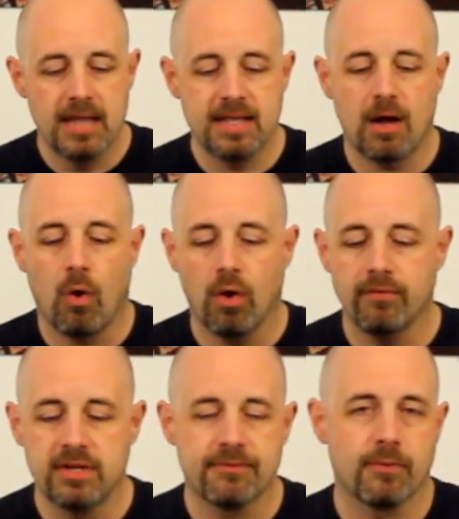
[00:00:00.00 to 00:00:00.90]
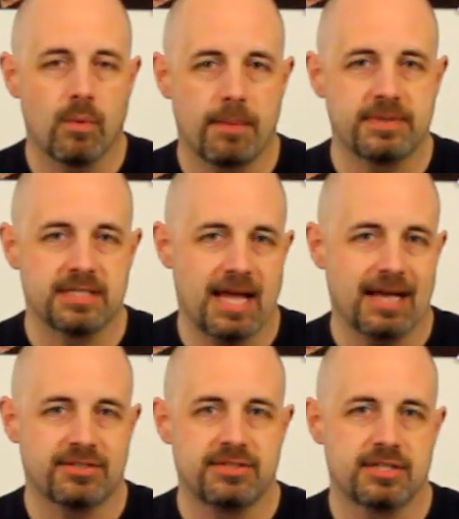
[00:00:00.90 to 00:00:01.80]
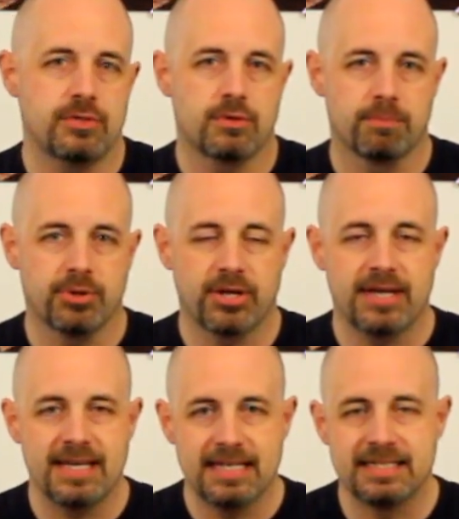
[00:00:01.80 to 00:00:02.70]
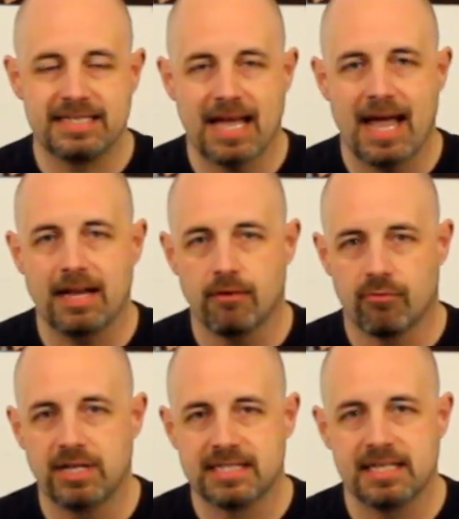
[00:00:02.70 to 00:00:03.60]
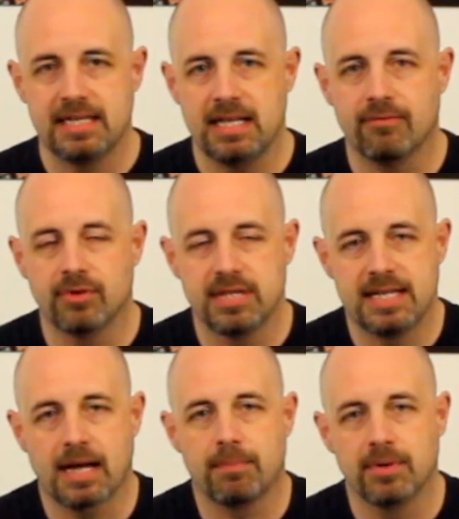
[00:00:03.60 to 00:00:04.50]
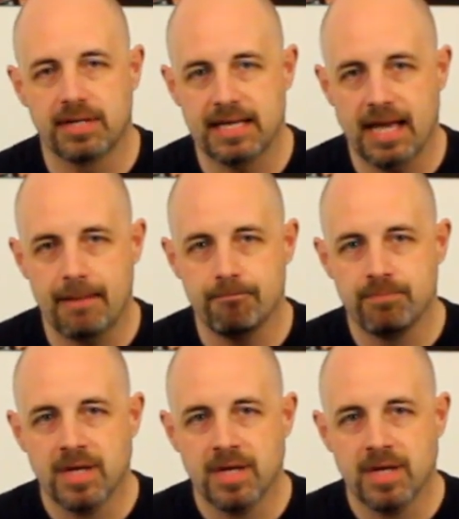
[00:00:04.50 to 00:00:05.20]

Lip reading: and then all the different weapons and actions that you can play inside of Resident Evil, the deck building game.